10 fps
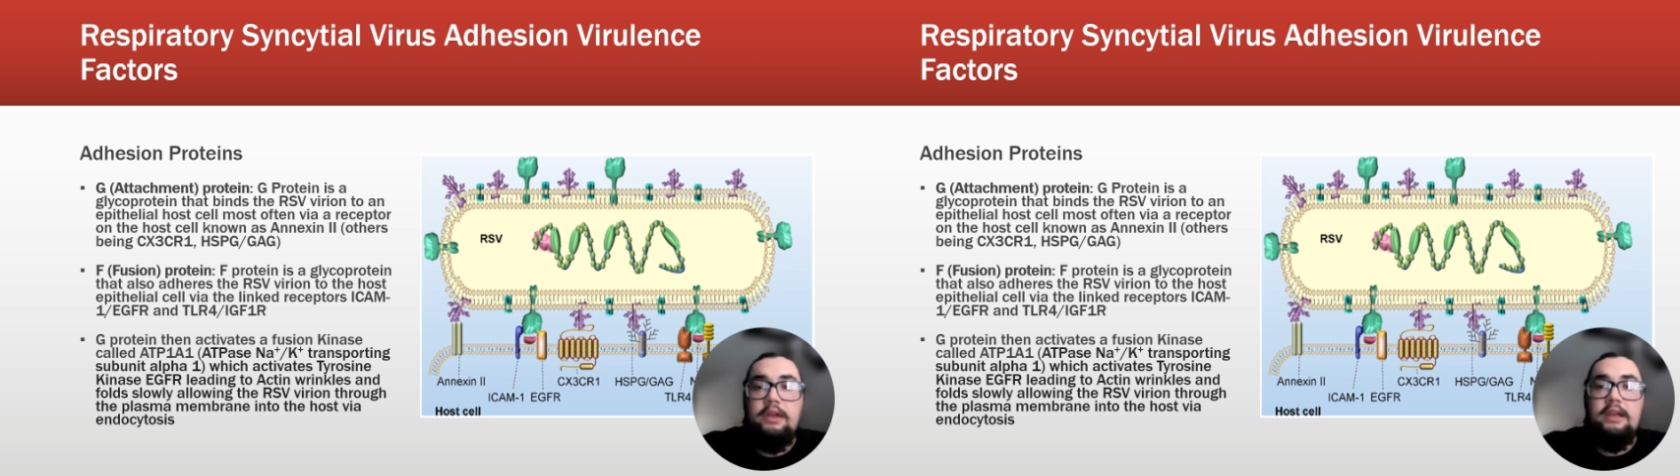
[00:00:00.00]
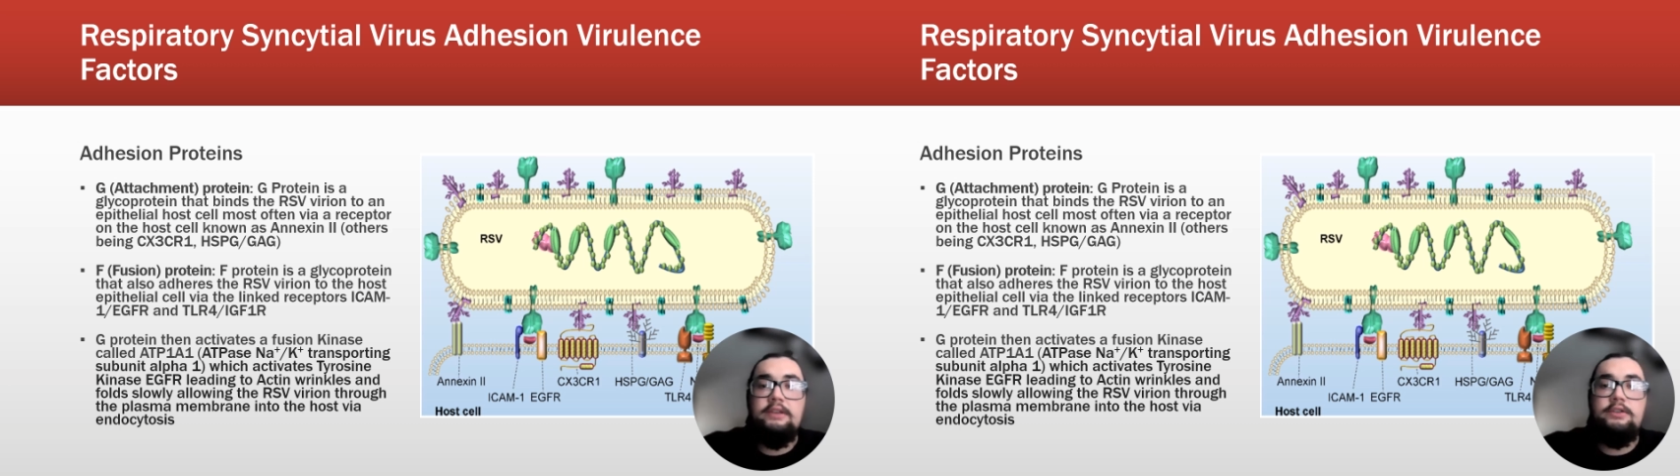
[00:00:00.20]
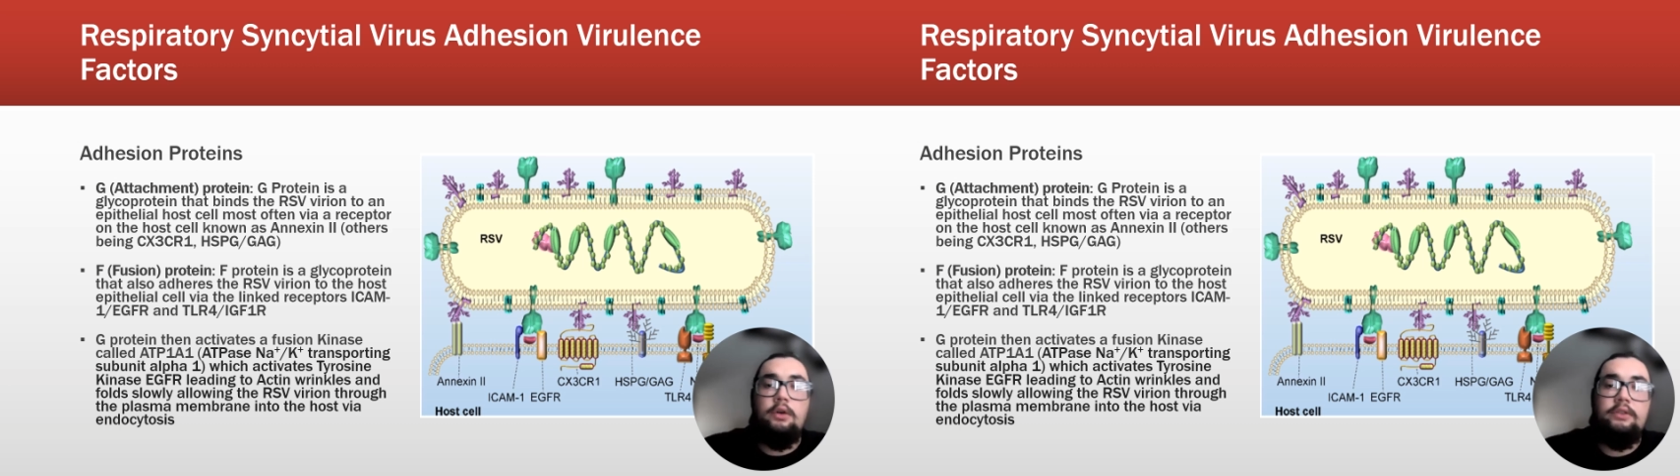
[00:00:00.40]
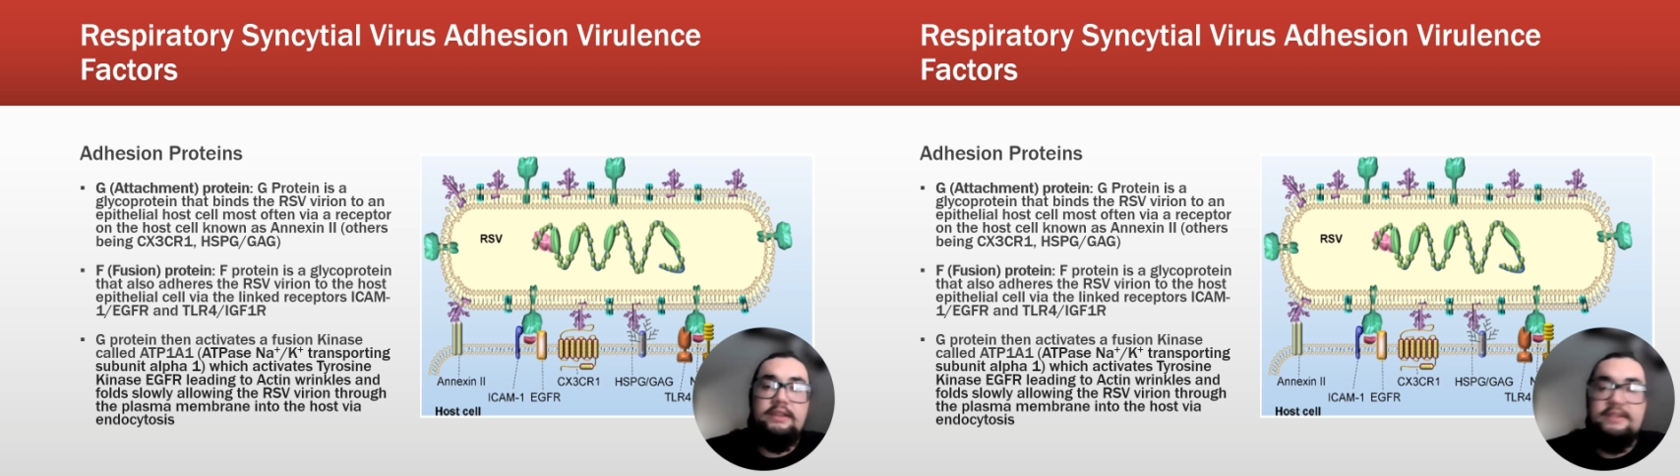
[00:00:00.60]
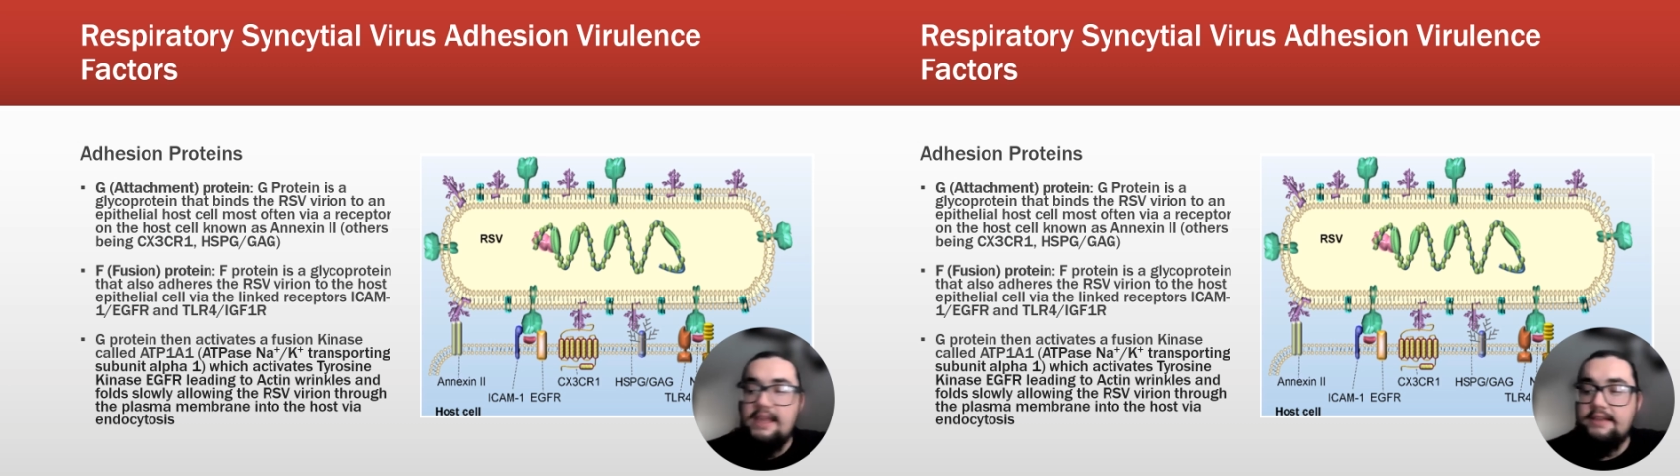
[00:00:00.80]
get into on
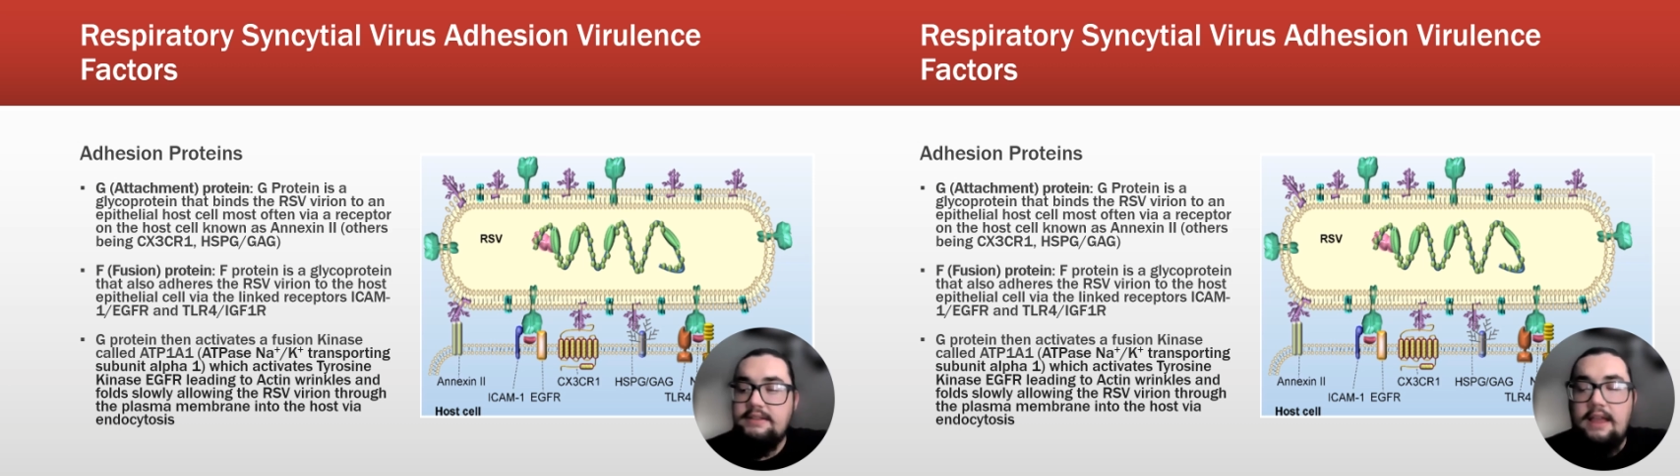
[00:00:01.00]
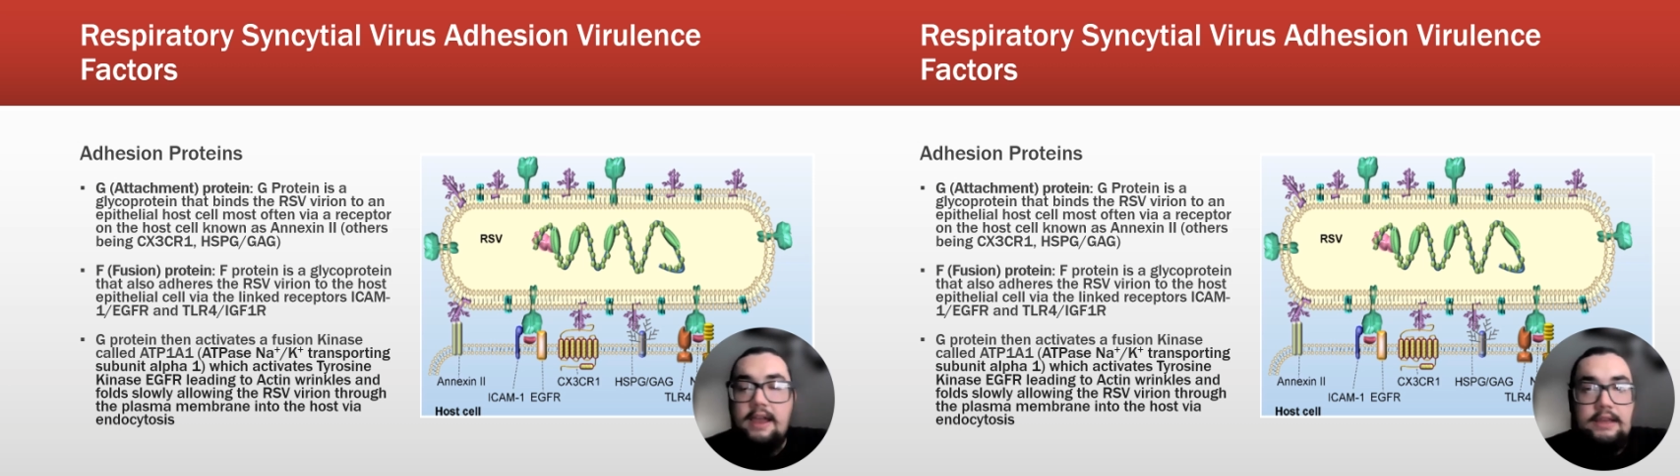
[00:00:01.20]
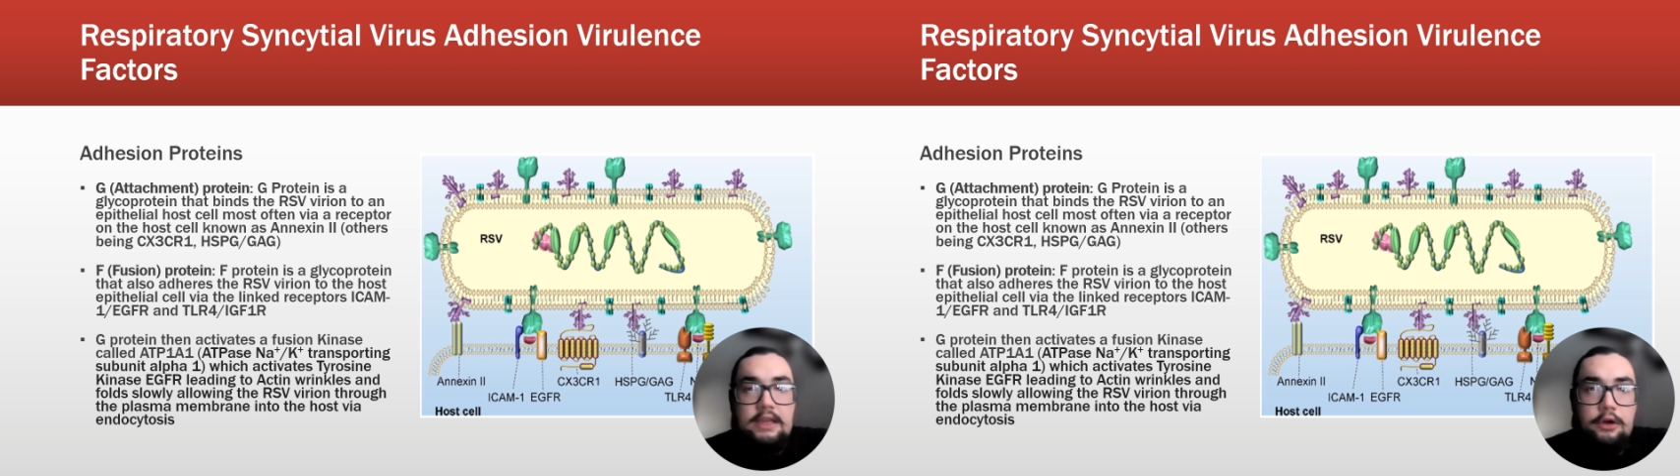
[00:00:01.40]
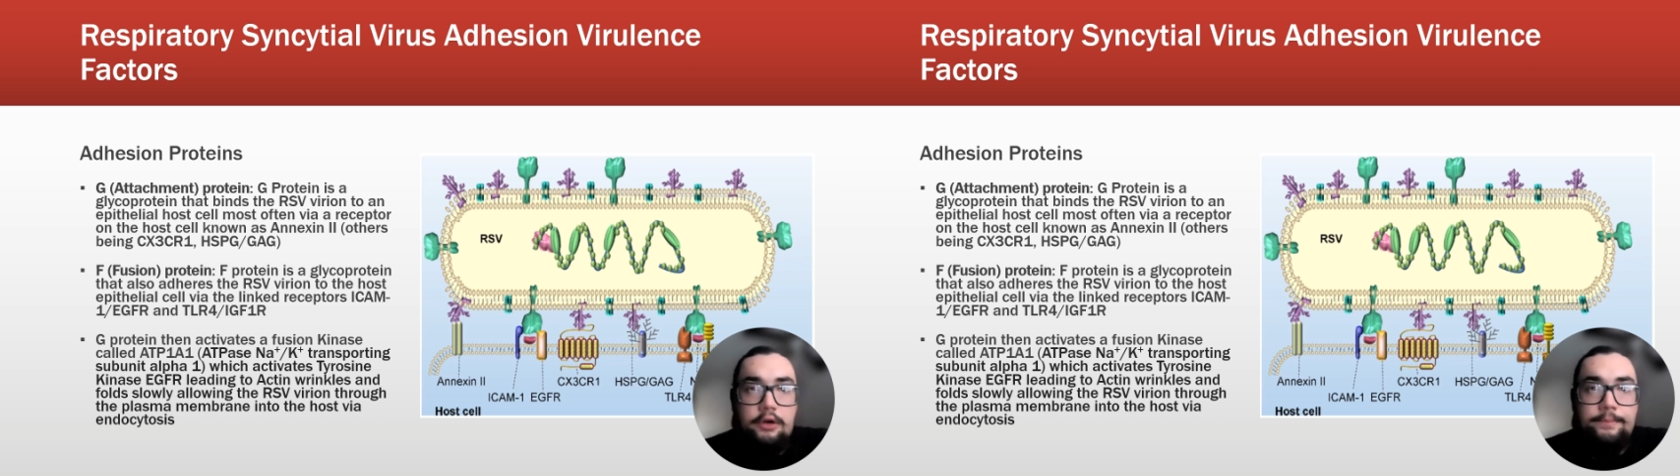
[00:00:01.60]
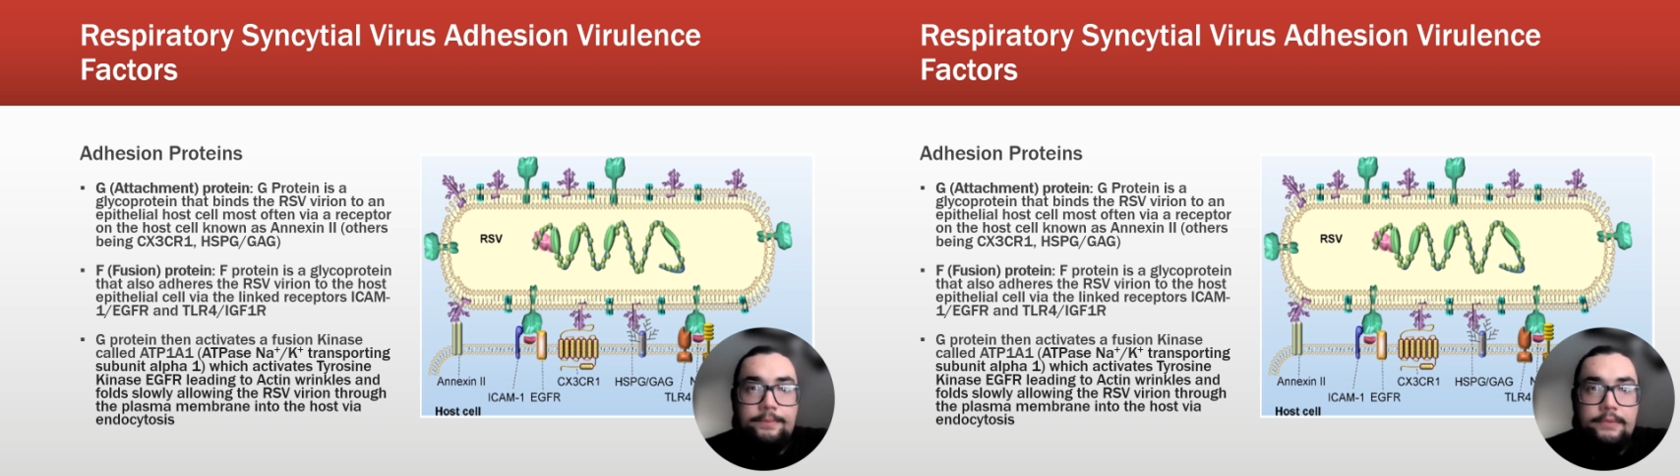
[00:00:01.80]
this next slide here.